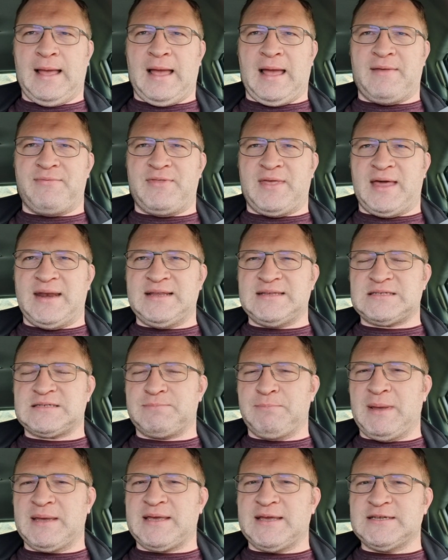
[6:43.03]
And then
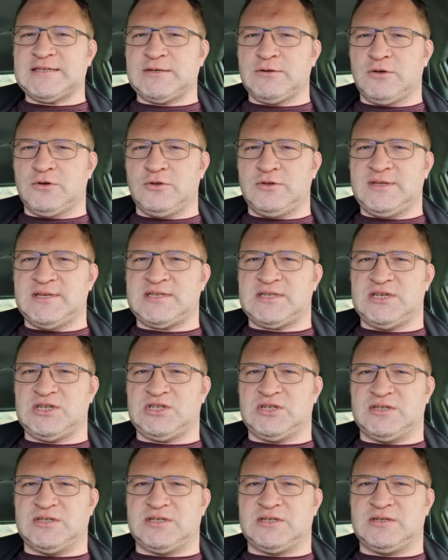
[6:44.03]
it's making some good
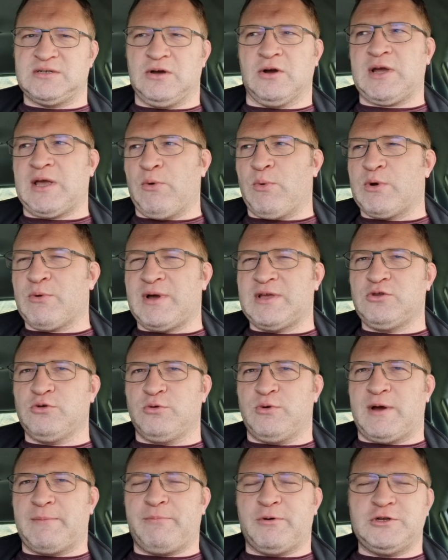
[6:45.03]
decisions. Okay, what do?
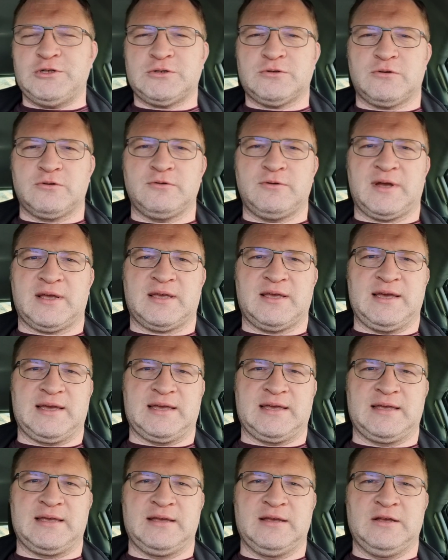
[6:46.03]
Do I punch or do I
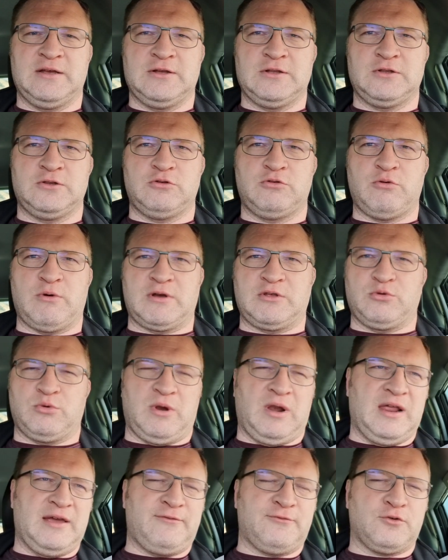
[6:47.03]
kick? Do I do a
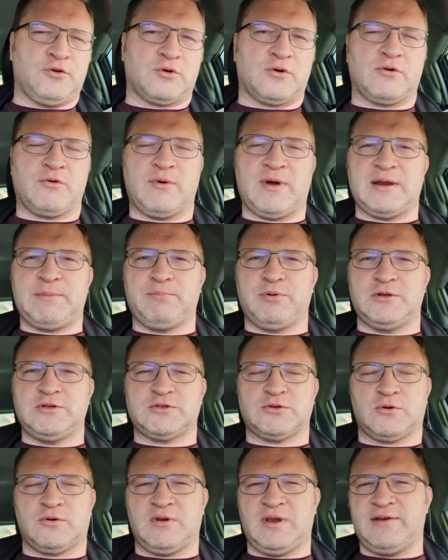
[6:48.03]
left or a right
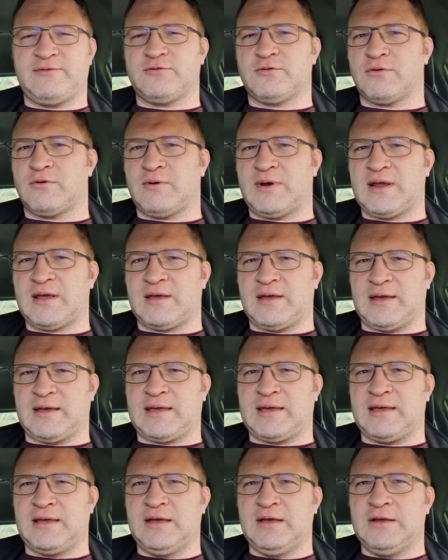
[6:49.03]
punch or a left or a right
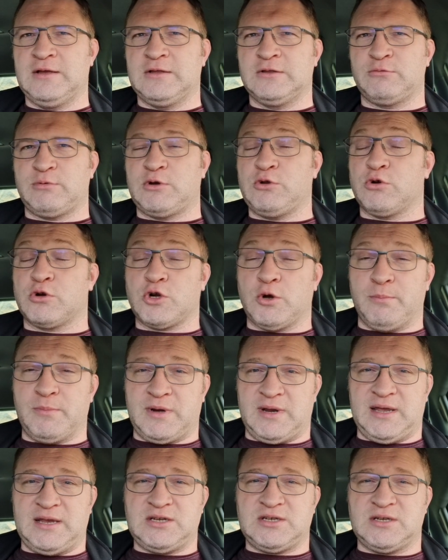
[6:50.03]
kick? Do I do a
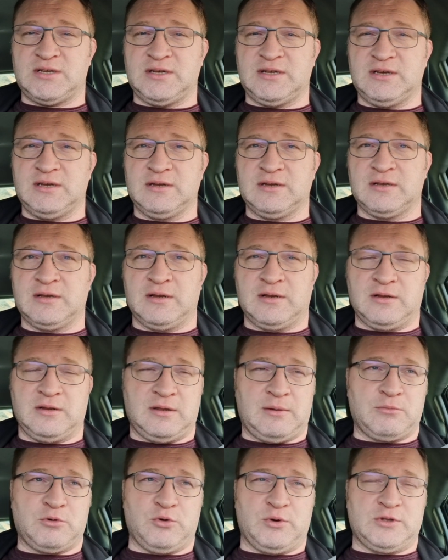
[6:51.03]
combination?
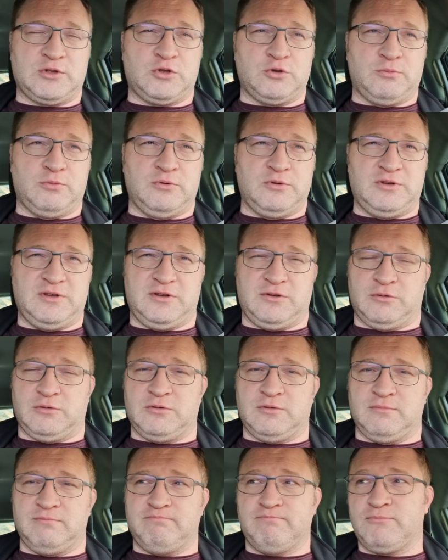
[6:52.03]
I'm going to
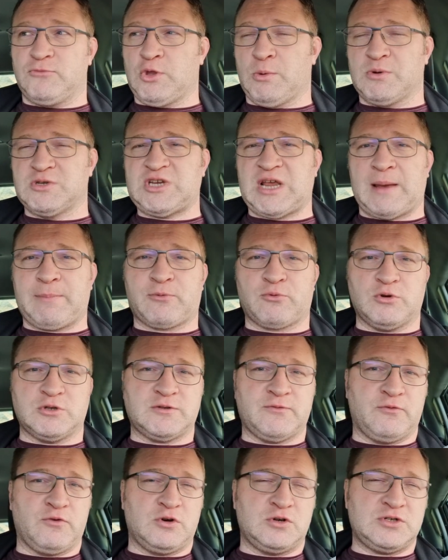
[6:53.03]
double jab
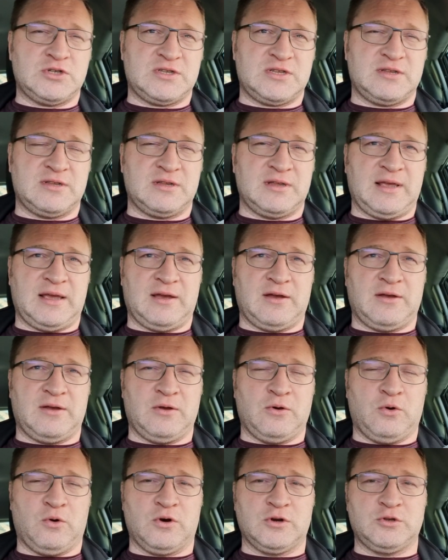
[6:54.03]
cross first,
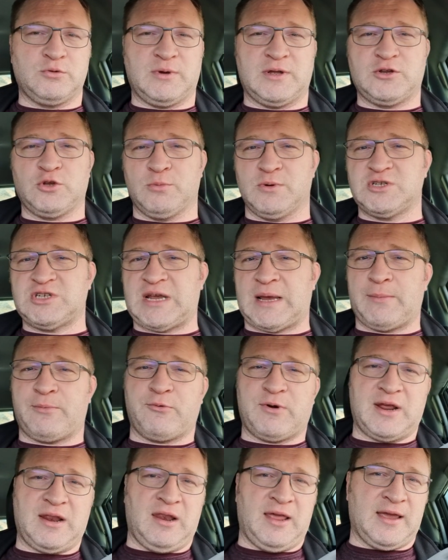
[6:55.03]
or do I double jab
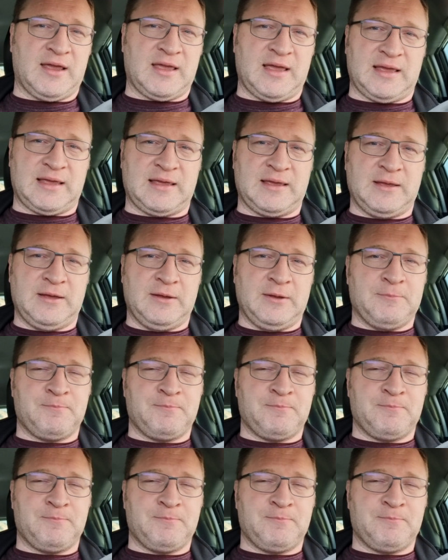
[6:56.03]
right leg kick?